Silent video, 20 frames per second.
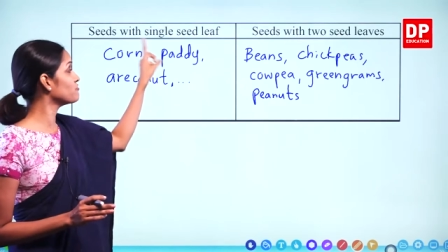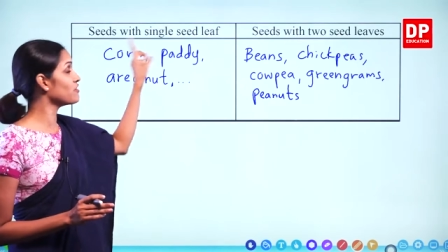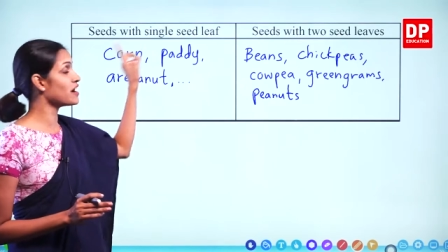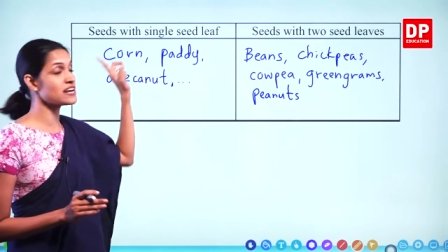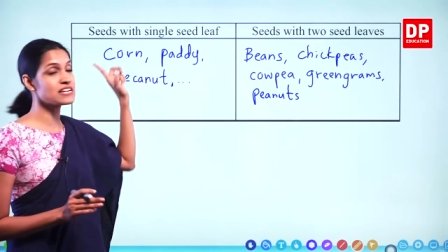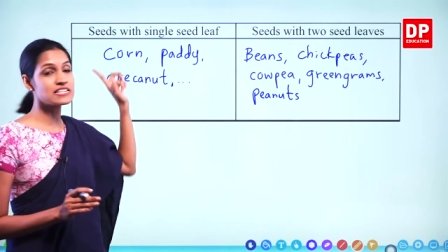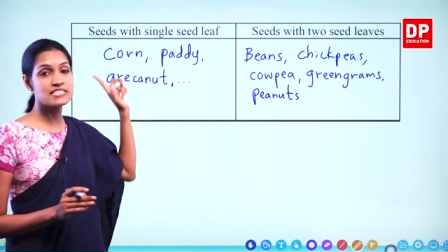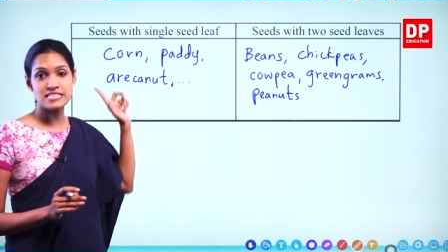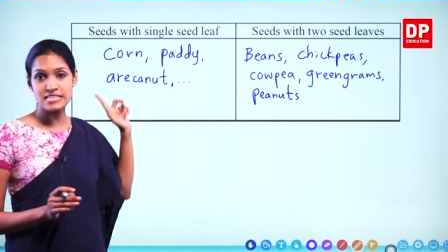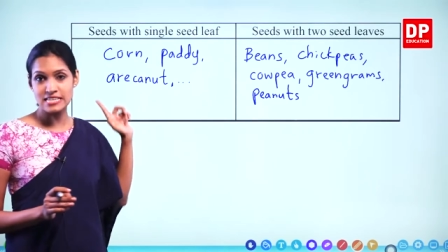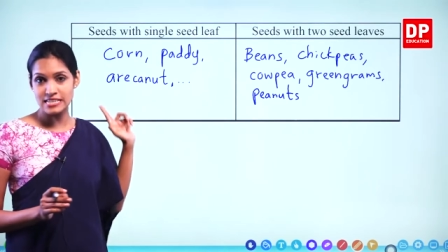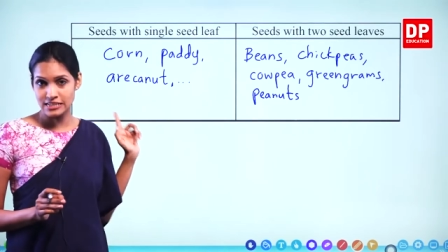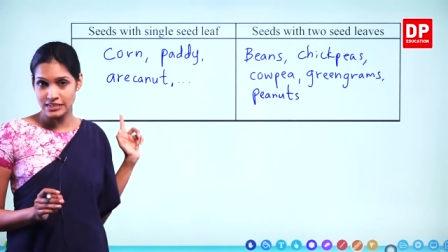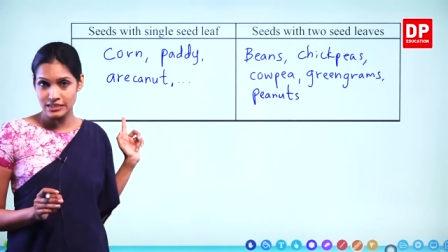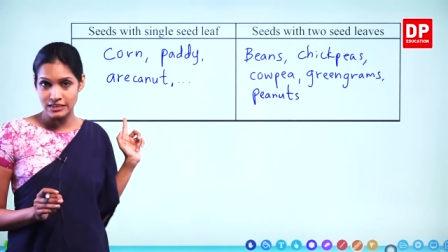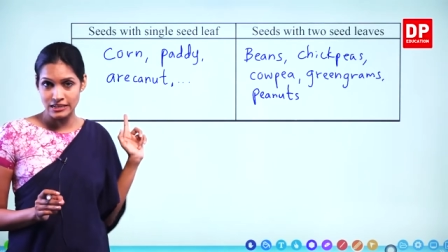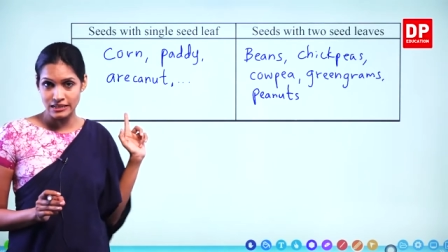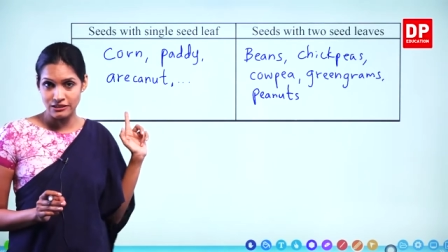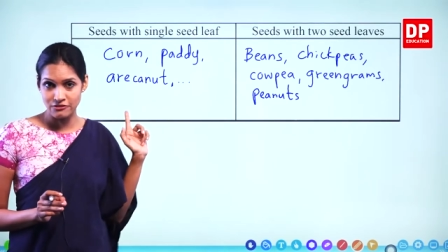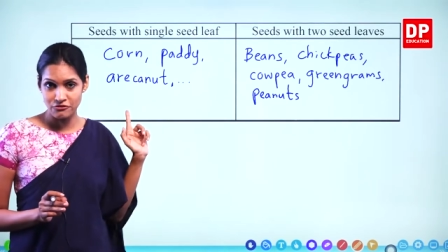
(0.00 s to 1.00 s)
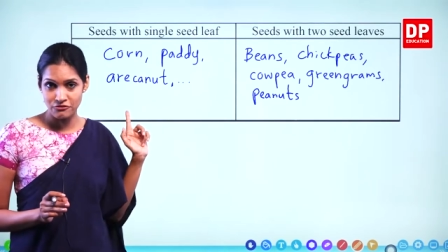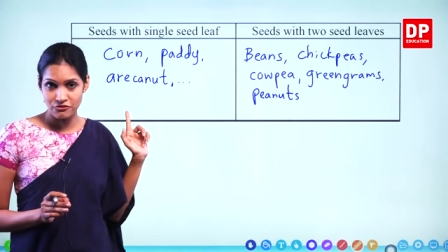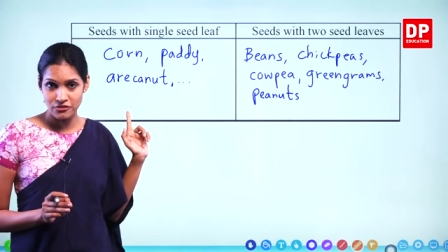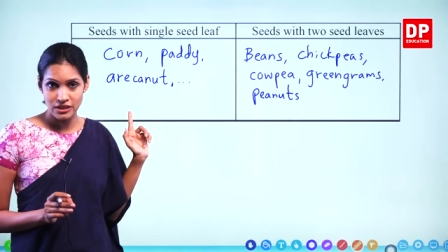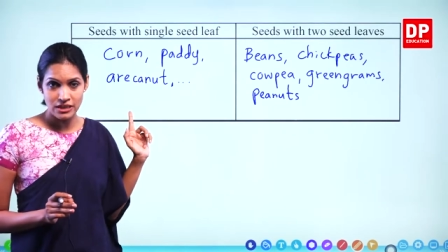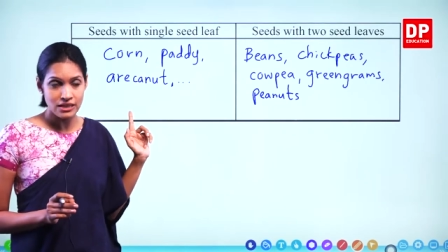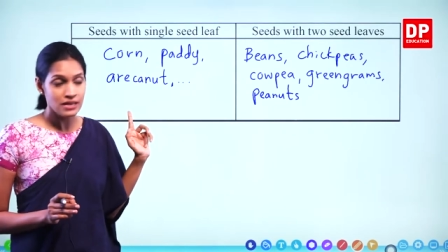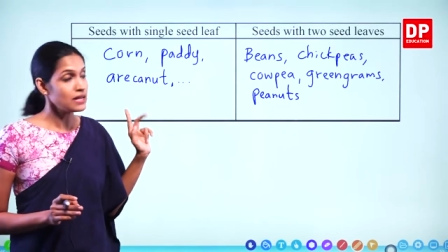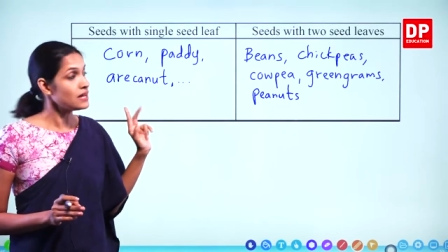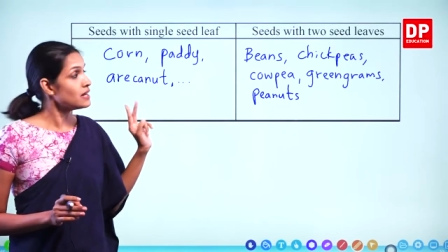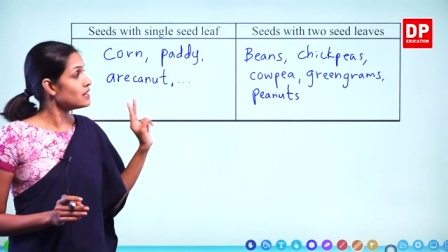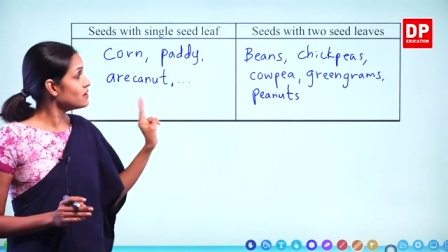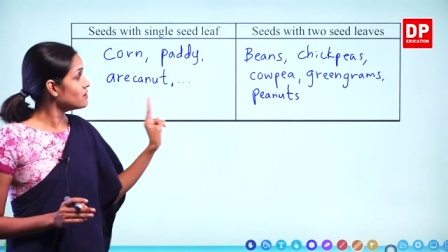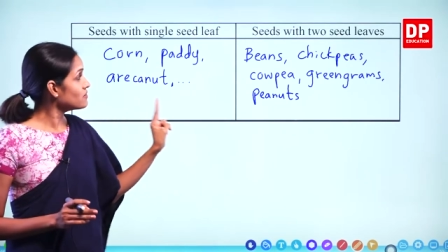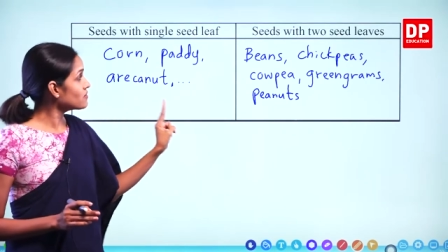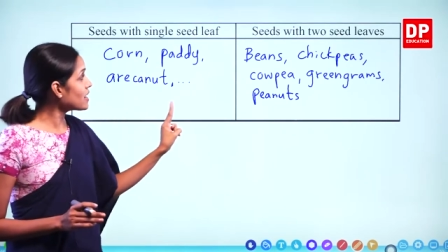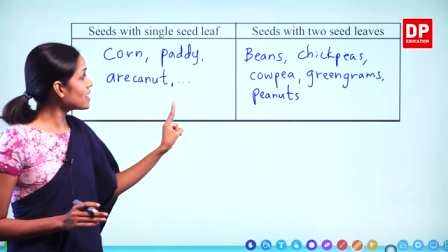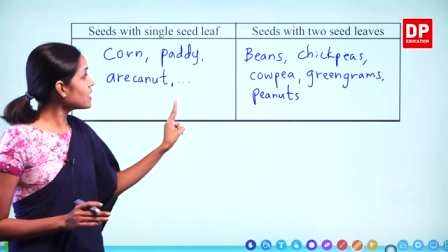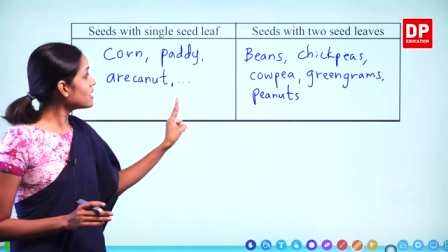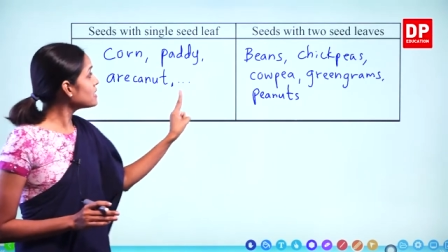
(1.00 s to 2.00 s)
one seed leaf,
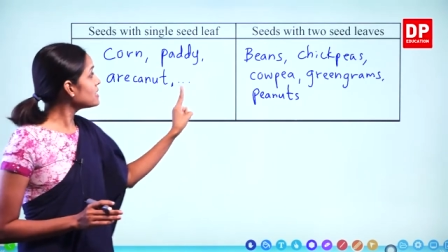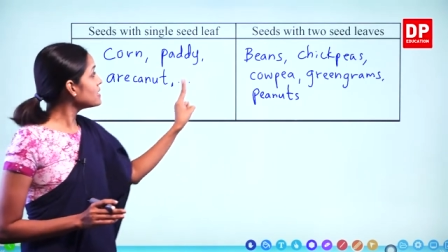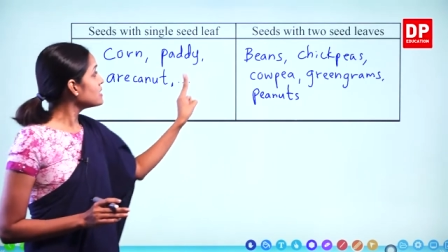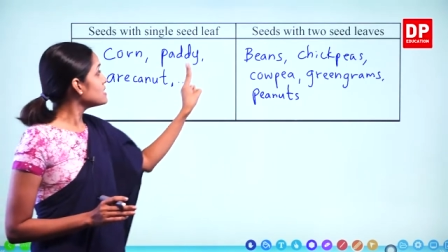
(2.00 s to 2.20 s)
right?